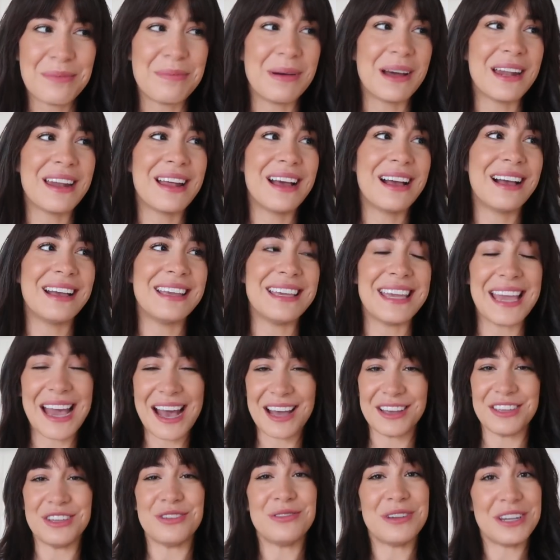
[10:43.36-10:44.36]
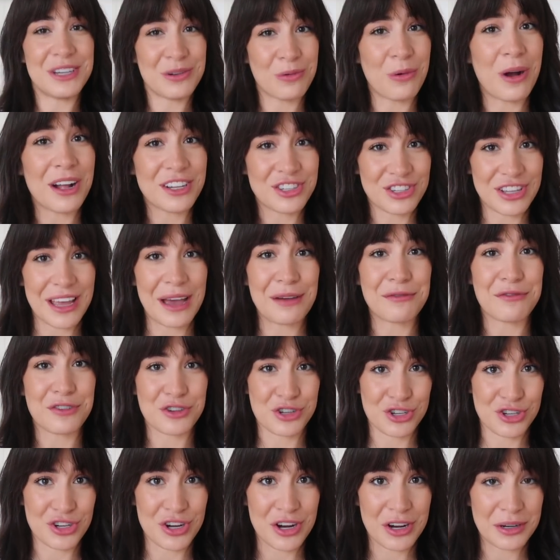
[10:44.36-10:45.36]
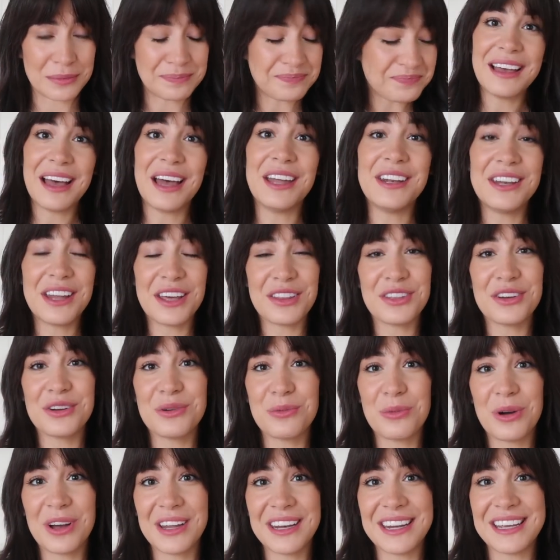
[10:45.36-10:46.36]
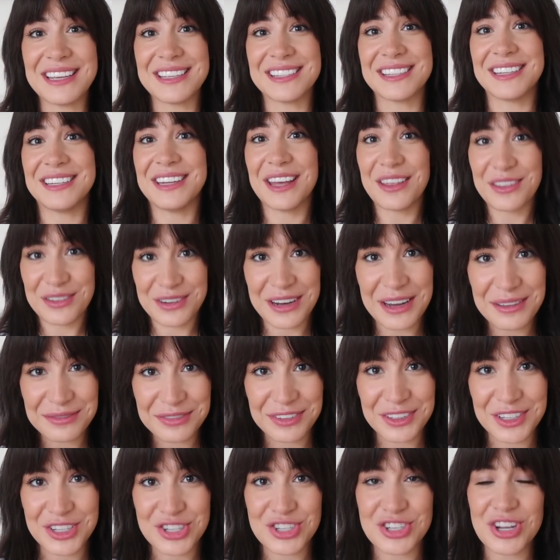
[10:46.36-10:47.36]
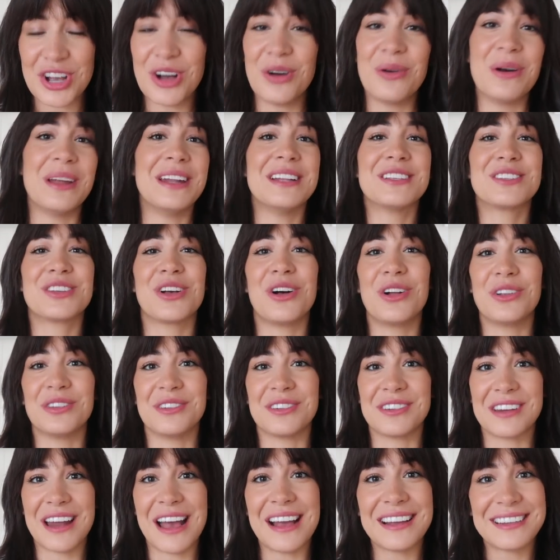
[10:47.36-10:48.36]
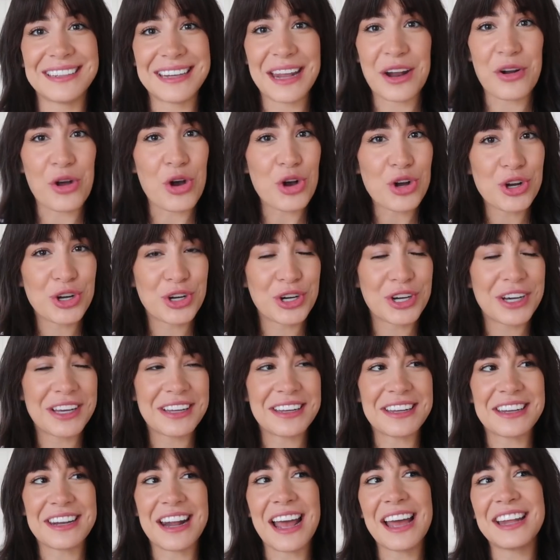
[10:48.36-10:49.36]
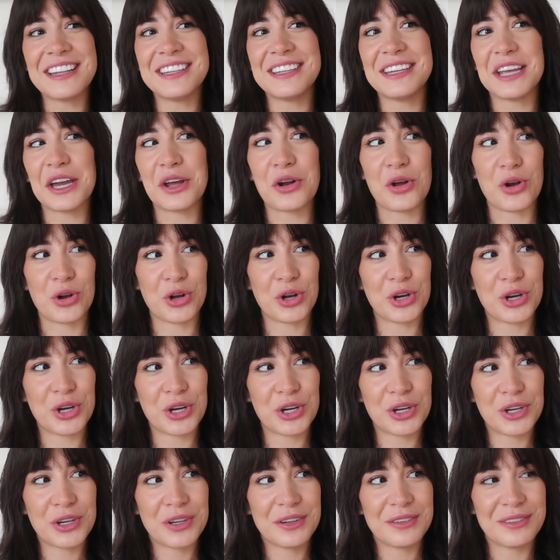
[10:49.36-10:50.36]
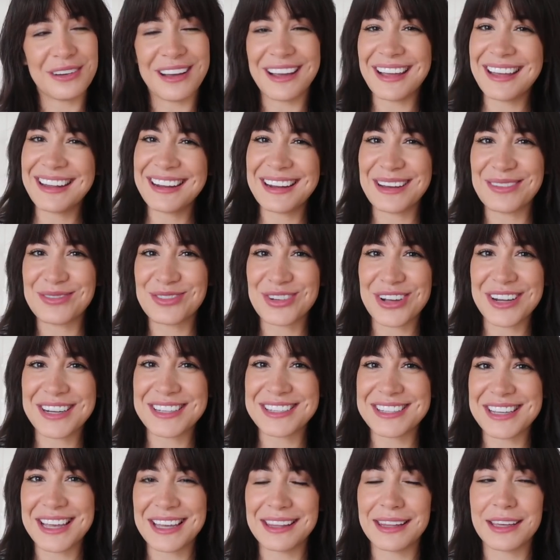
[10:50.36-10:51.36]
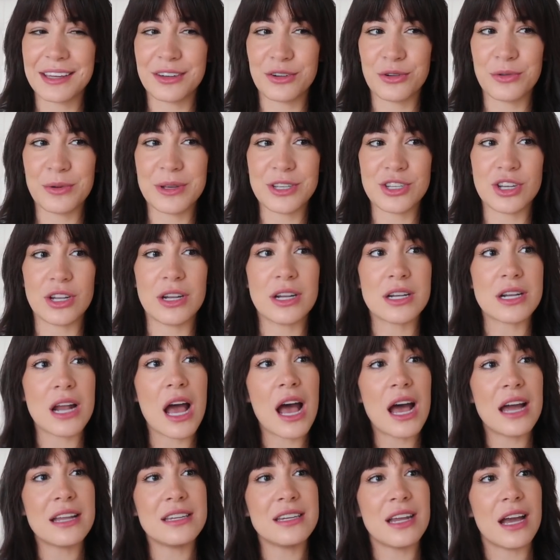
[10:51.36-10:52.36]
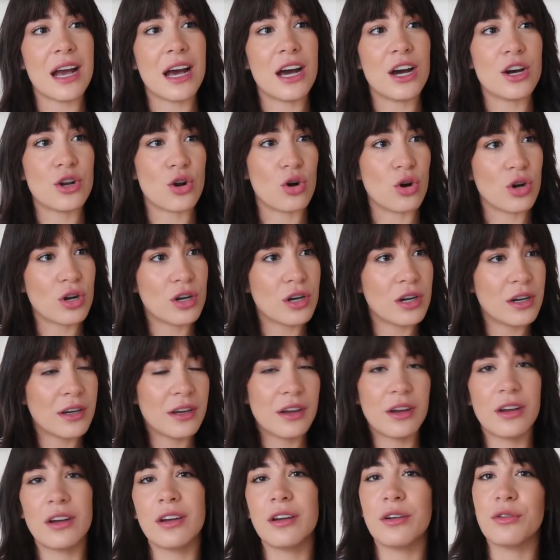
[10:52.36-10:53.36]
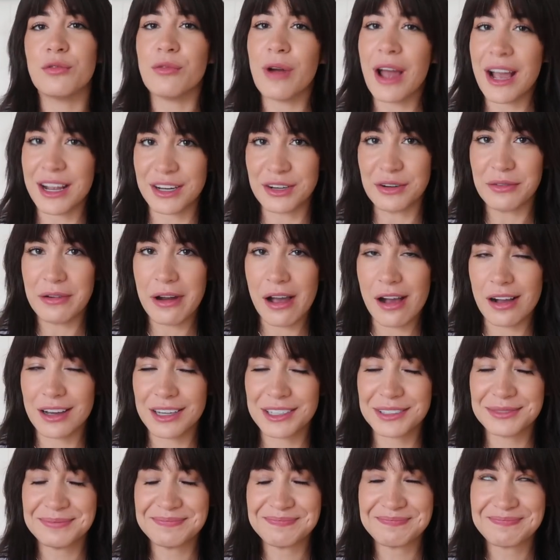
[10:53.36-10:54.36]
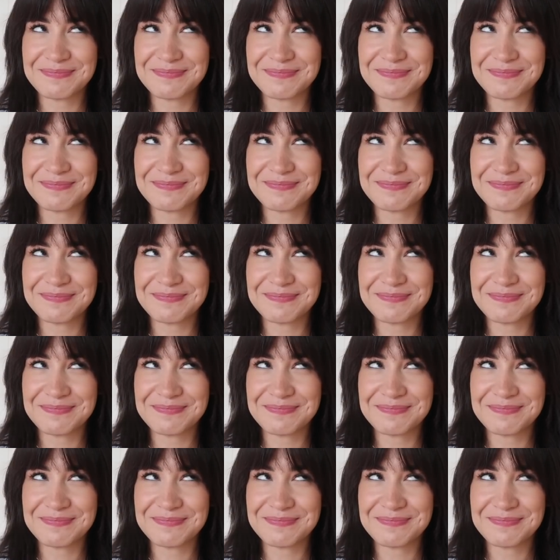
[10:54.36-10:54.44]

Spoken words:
but yeah, you need to watch that for sure. Another one is another Netflix show, and it's called Ragnarok. Ragnarok, right? I'm trying to say it like a Norwegian. Ragnarok. Ragnarok.